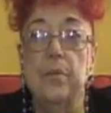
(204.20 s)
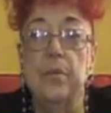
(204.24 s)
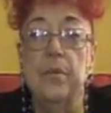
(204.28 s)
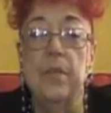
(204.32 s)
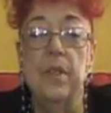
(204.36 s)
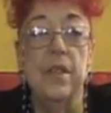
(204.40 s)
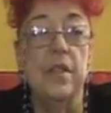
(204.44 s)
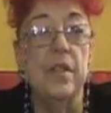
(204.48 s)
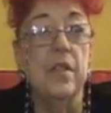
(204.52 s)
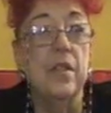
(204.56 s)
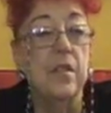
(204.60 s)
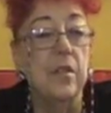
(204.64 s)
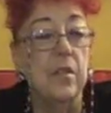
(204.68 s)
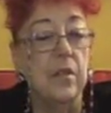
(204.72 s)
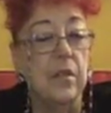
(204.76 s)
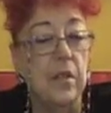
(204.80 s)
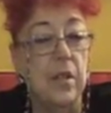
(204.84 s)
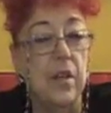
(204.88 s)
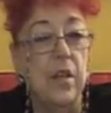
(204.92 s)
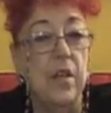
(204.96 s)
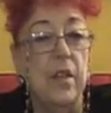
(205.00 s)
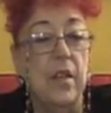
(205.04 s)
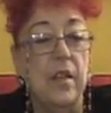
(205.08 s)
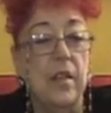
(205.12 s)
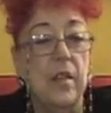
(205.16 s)
did a
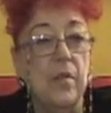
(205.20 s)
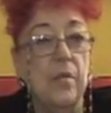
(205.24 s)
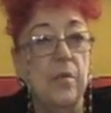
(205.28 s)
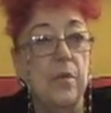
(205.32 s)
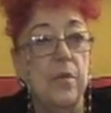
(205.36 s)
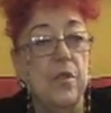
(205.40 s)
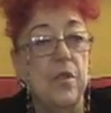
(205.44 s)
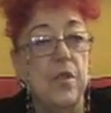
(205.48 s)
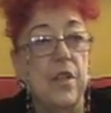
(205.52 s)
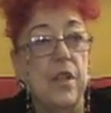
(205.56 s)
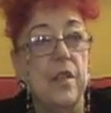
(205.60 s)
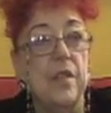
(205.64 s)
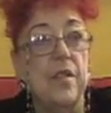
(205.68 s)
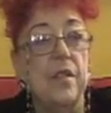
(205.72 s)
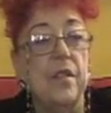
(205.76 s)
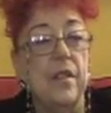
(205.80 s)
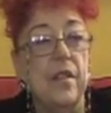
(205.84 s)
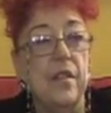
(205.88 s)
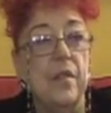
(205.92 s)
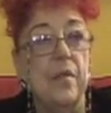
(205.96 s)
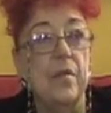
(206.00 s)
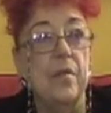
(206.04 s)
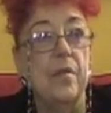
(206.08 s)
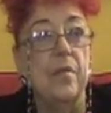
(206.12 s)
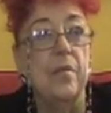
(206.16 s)
salon, which I
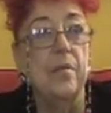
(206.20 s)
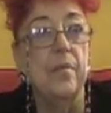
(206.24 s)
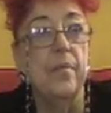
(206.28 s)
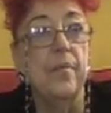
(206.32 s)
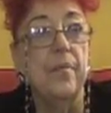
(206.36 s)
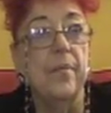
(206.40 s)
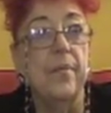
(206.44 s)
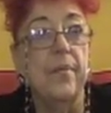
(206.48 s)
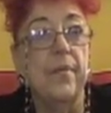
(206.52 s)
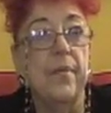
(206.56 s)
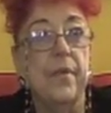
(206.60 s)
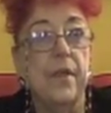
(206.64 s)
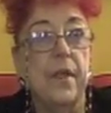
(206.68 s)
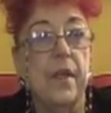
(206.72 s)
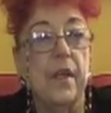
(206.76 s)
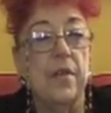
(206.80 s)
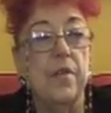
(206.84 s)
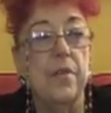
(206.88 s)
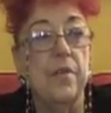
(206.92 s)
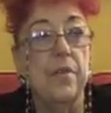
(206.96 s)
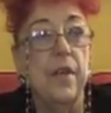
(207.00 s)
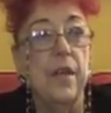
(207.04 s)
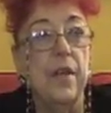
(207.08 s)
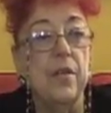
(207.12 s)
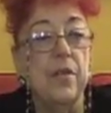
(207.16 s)
did,
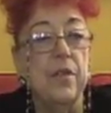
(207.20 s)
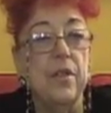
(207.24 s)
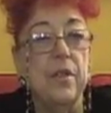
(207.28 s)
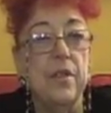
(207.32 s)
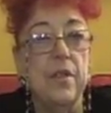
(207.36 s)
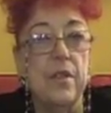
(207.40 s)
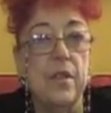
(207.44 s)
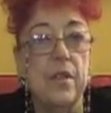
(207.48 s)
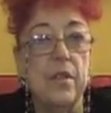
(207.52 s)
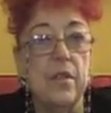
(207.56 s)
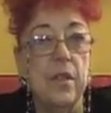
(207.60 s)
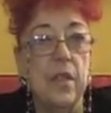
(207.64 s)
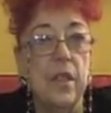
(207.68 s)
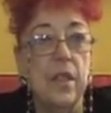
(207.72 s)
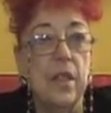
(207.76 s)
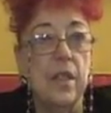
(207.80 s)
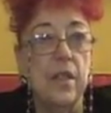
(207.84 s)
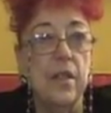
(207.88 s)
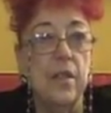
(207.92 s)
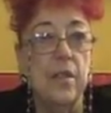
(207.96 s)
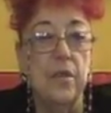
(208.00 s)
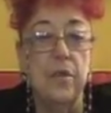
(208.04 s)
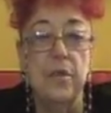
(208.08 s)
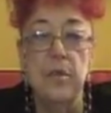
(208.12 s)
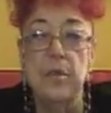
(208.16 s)
I founded a
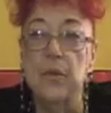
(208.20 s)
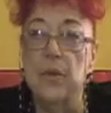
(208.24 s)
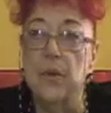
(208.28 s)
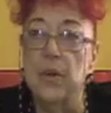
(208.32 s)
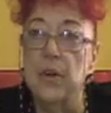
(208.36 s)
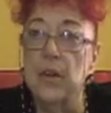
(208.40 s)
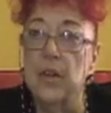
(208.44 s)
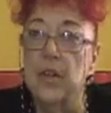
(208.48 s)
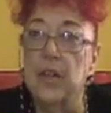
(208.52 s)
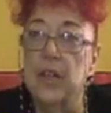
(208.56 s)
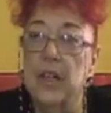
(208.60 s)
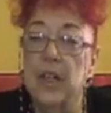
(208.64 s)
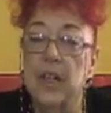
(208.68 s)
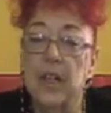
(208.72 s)
salon in New York